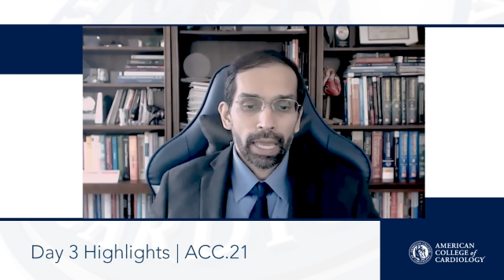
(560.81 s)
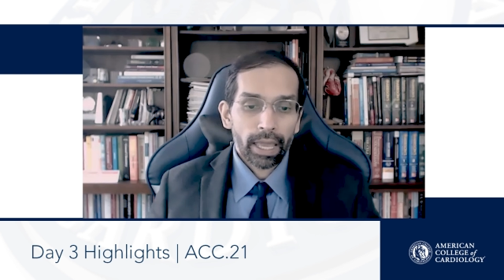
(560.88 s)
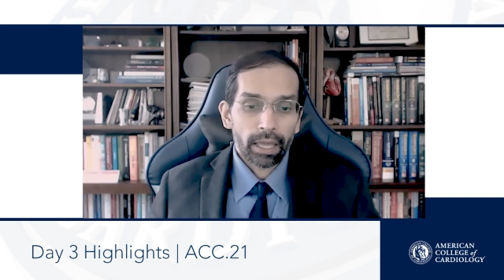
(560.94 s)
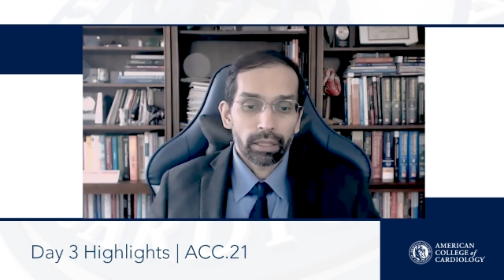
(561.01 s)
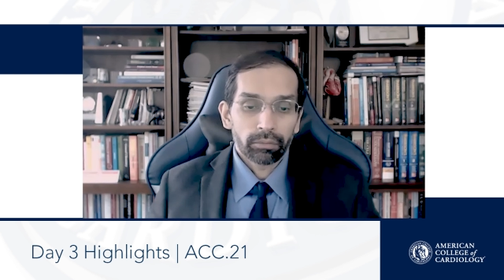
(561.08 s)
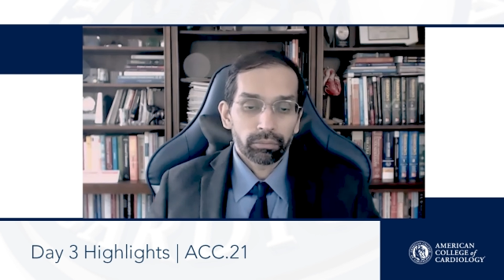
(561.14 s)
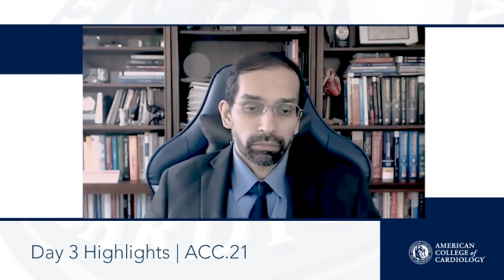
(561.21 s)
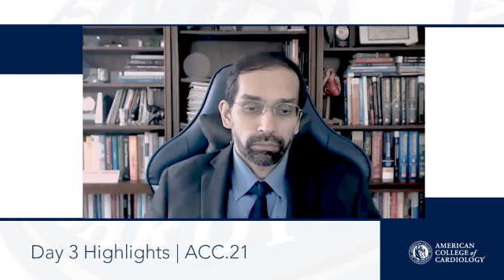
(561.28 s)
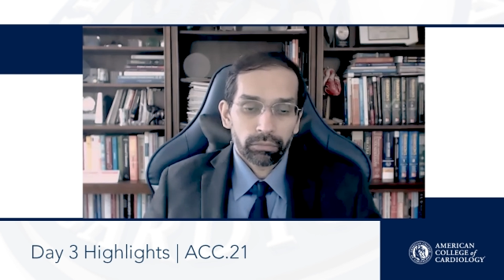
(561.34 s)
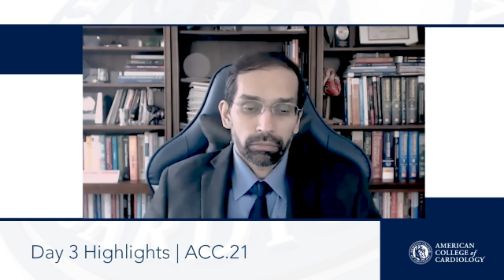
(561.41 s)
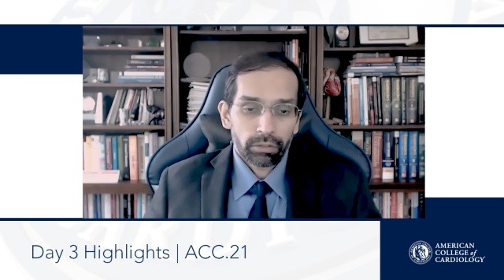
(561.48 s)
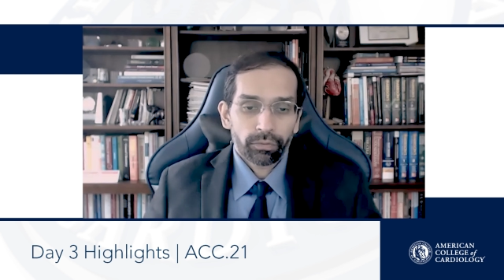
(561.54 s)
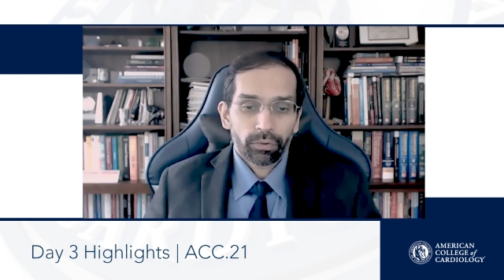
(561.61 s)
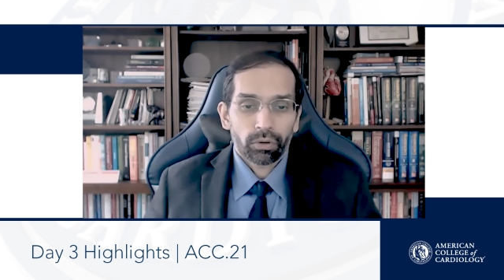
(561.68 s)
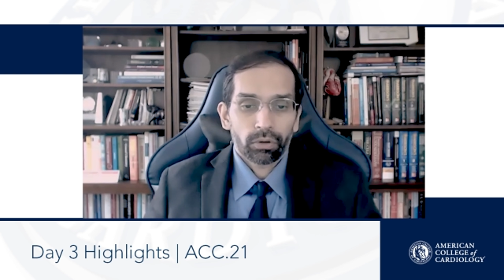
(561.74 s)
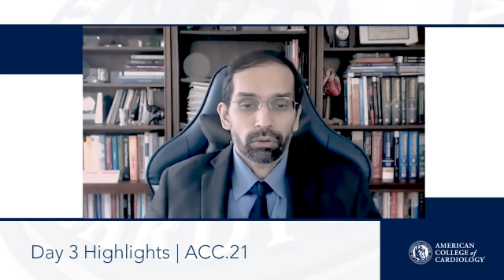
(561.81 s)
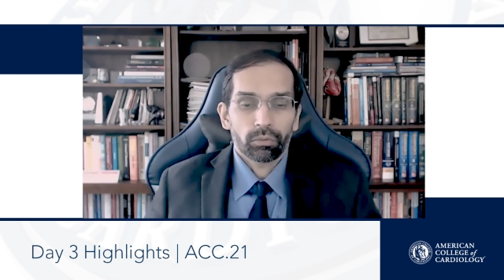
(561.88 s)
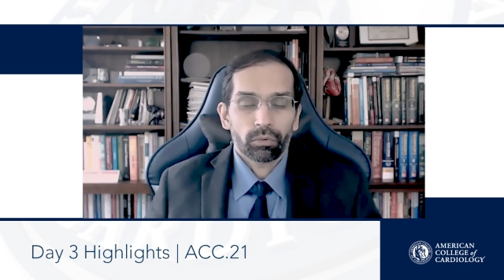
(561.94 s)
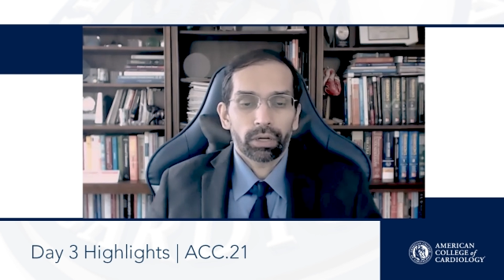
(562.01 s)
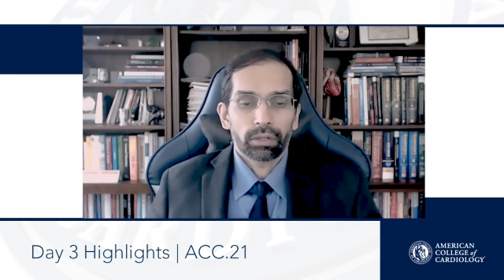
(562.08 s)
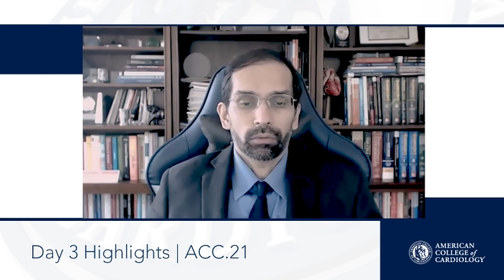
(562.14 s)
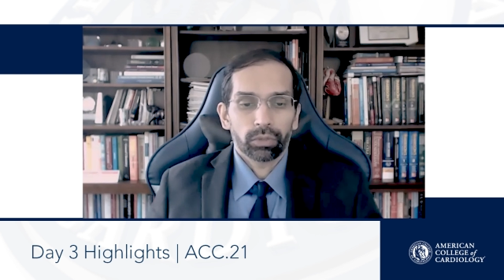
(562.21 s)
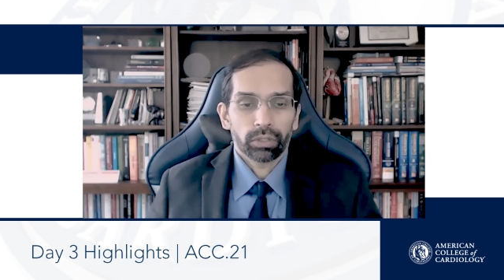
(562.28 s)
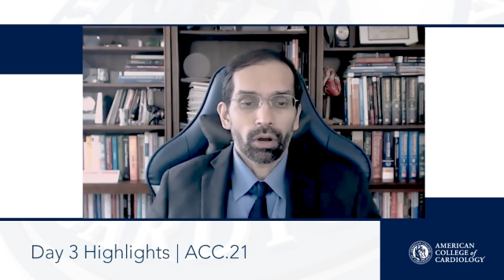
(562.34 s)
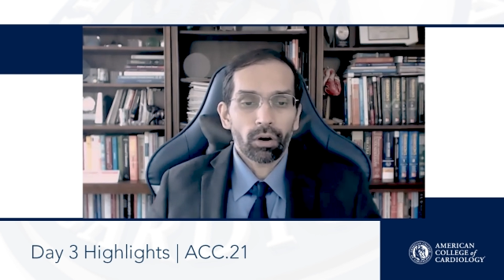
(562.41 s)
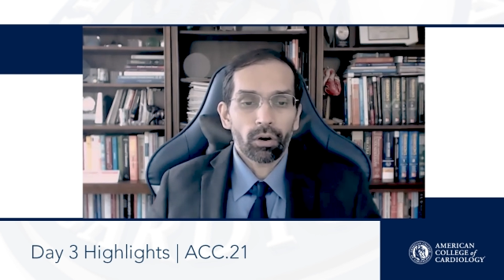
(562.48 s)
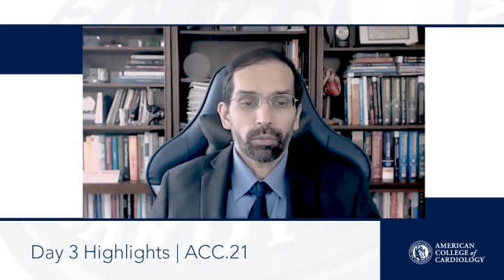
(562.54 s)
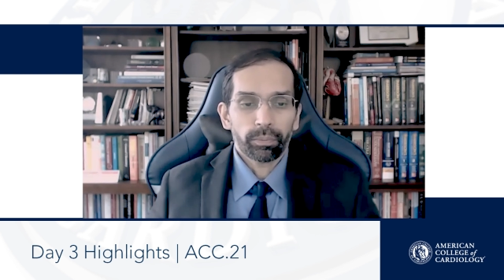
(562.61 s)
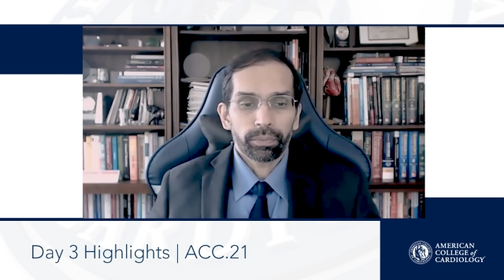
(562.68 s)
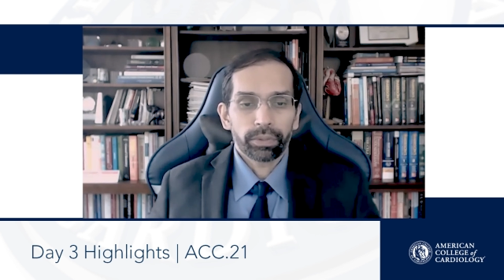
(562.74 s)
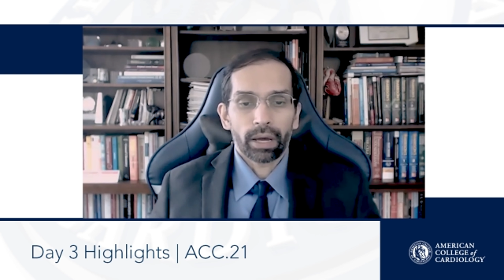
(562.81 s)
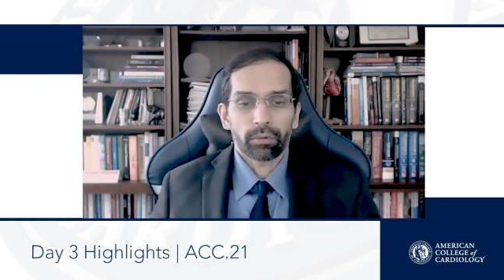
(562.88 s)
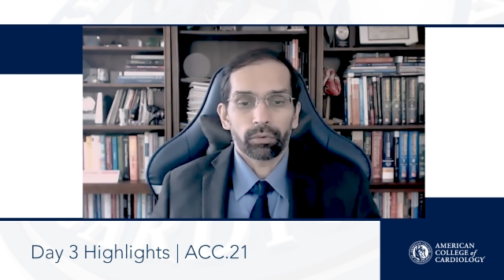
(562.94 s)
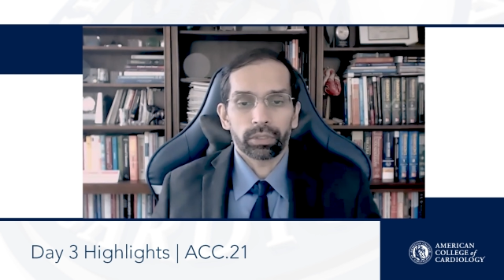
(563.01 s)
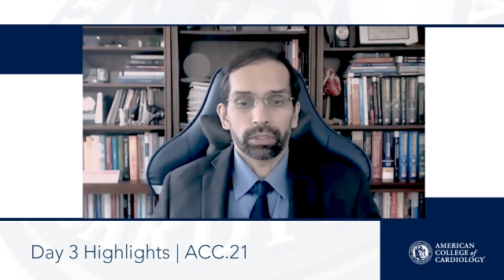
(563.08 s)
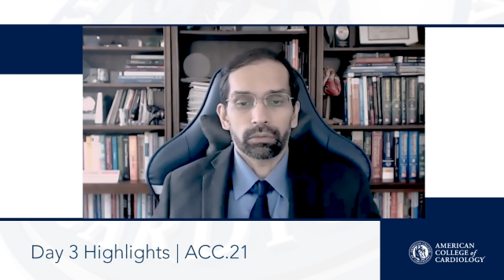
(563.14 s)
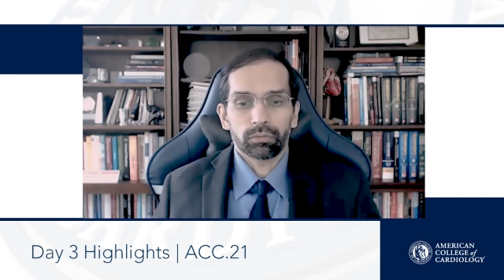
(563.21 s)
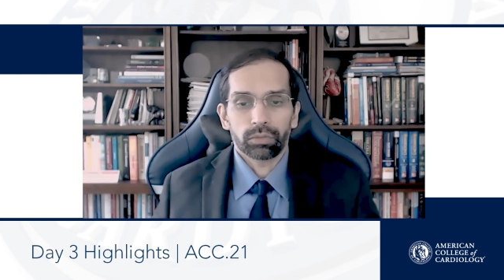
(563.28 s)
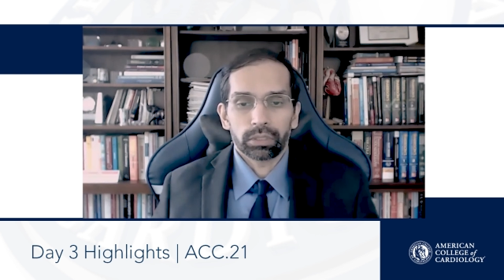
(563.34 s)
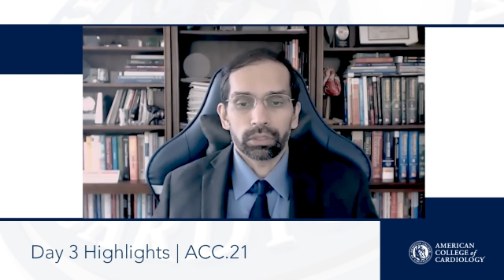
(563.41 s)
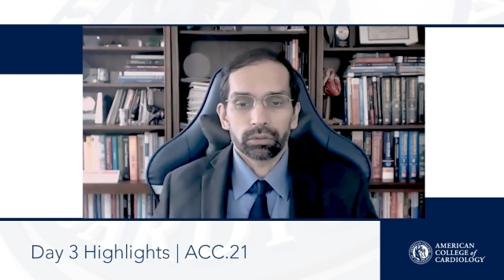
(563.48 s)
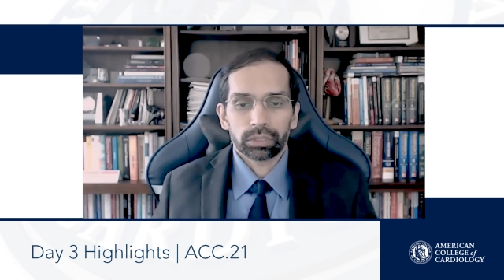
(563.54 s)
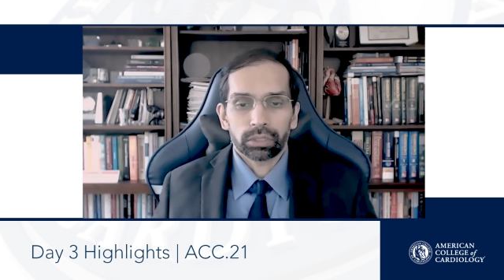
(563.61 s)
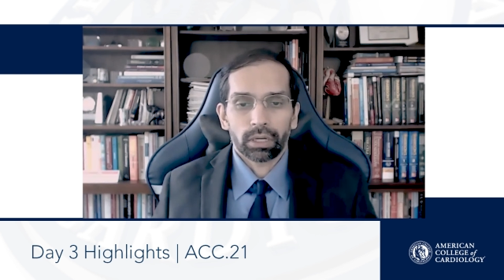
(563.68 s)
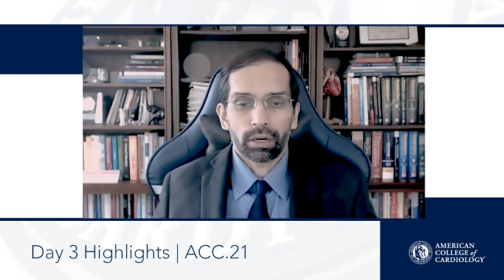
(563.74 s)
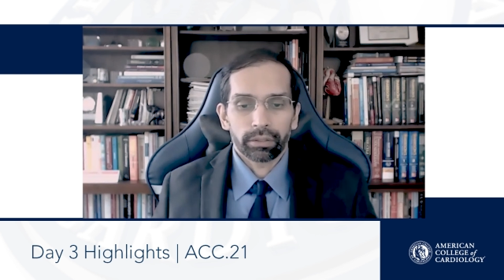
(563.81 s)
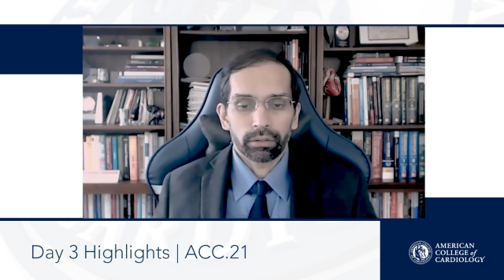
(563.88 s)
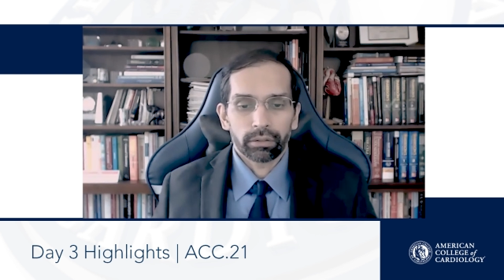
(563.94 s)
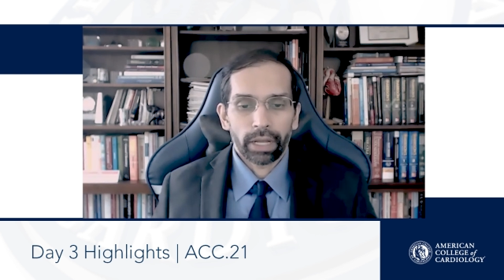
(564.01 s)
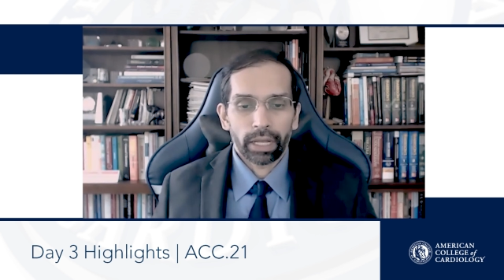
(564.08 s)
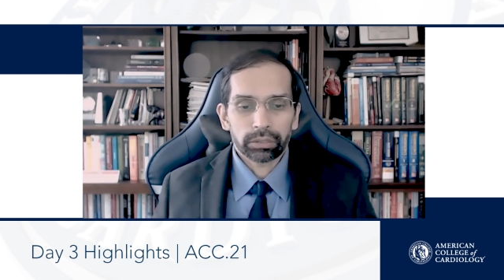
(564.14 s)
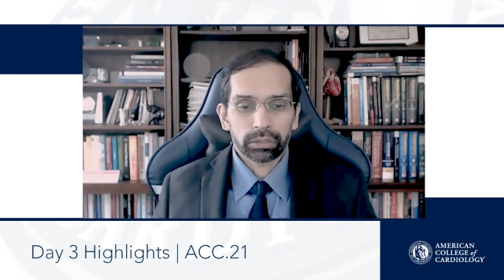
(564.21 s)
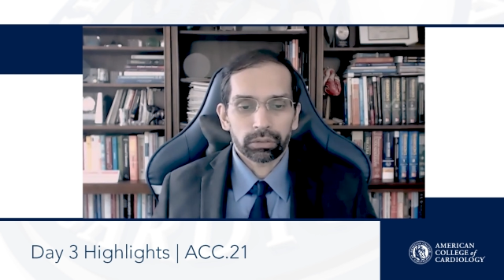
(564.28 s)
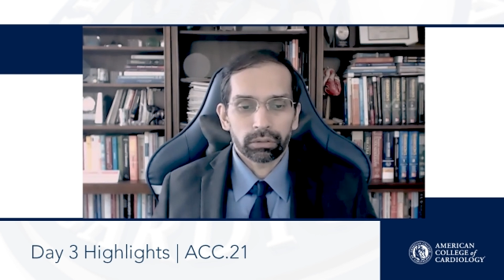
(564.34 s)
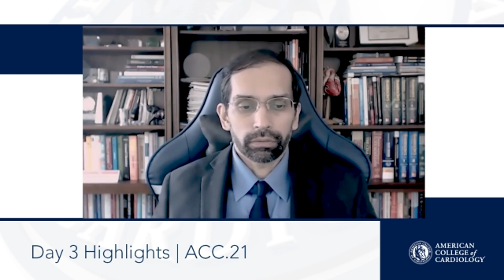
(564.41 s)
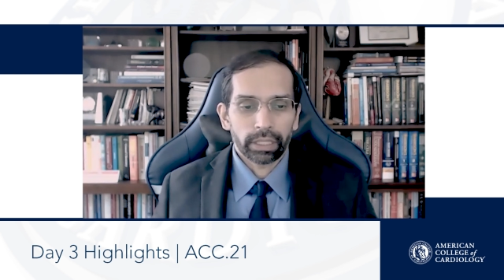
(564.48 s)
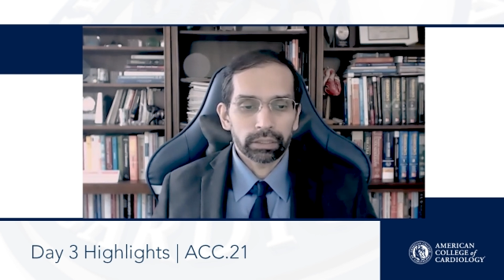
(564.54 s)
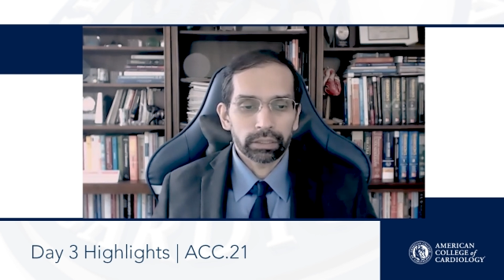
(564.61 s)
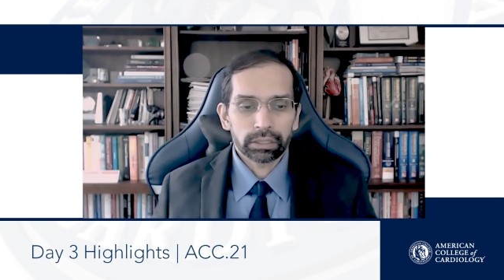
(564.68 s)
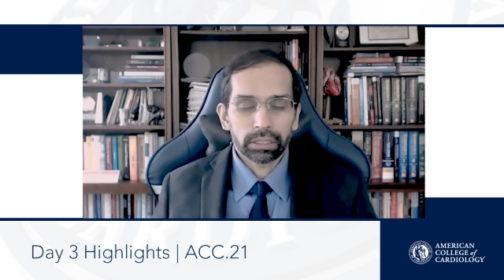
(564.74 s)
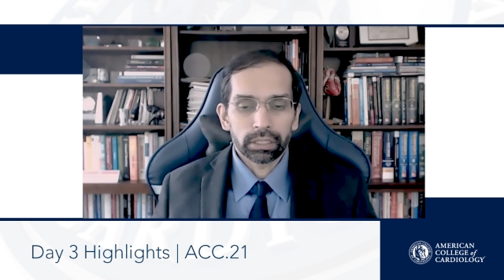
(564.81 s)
And therefore one would hope that would reduce cardiovascular events.